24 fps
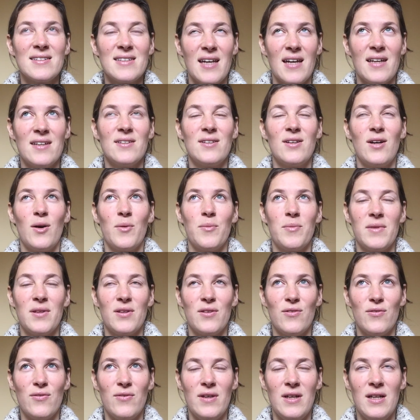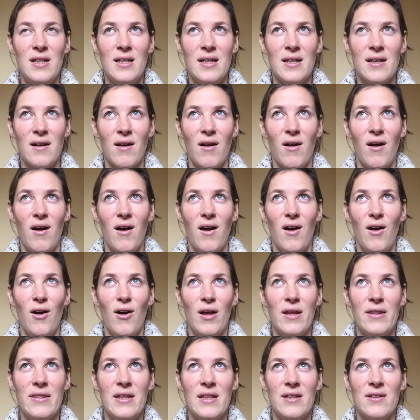can come this feeling
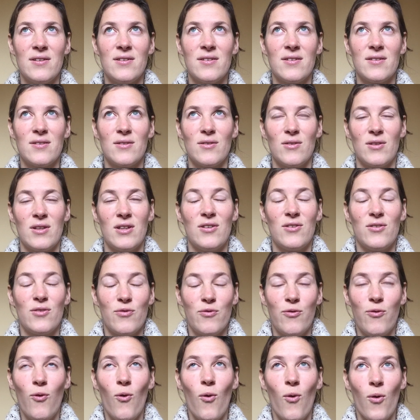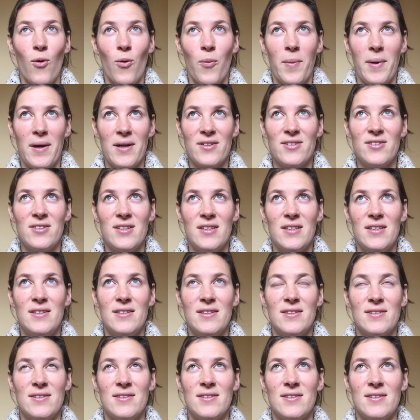and this form, actually,
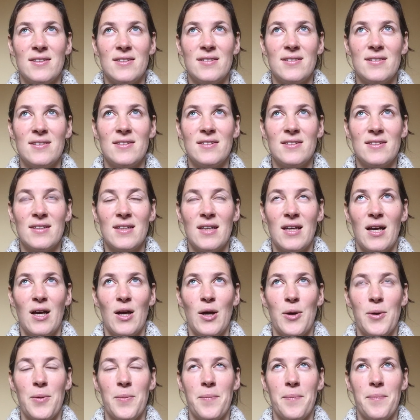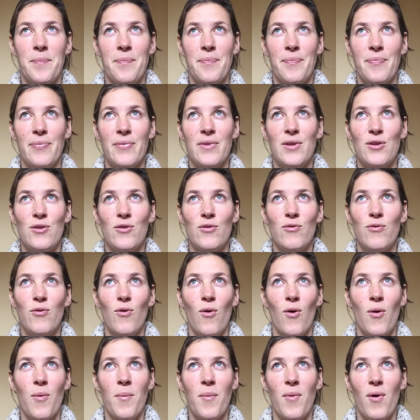this
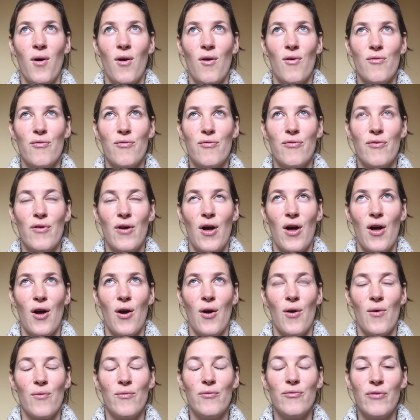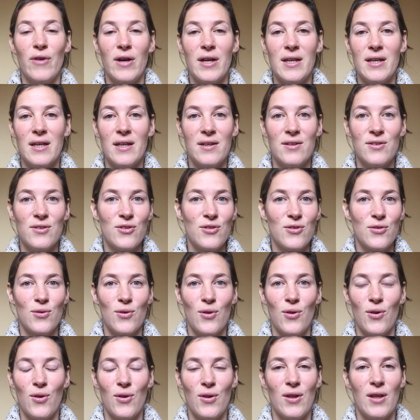form of
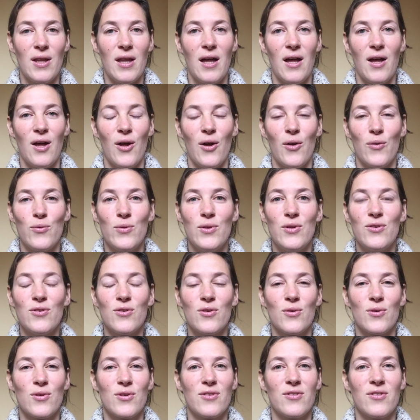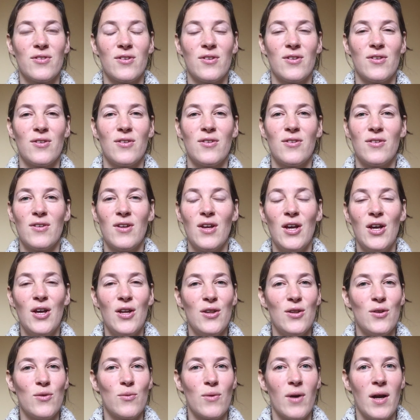financial resources,
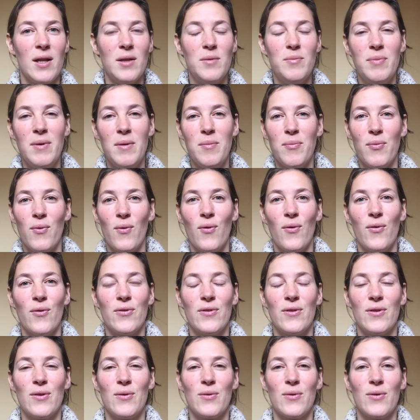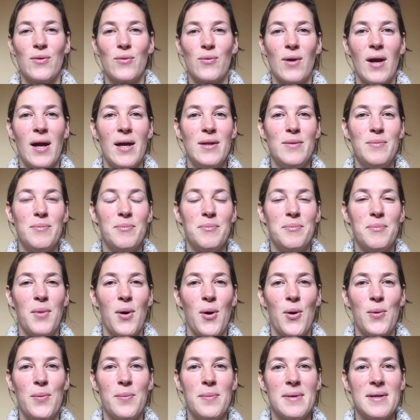the right people on the right
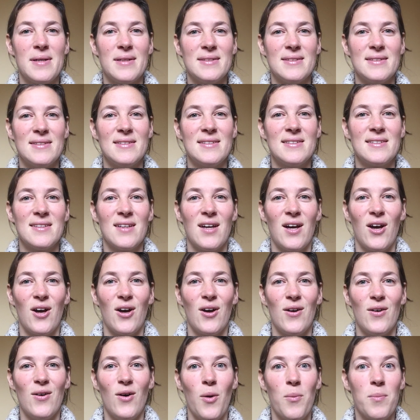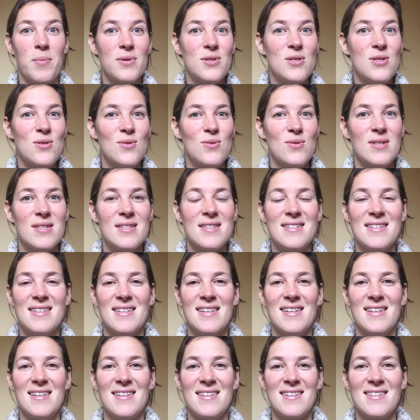moment,
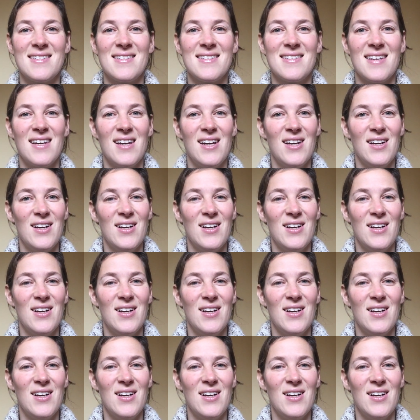opportunities,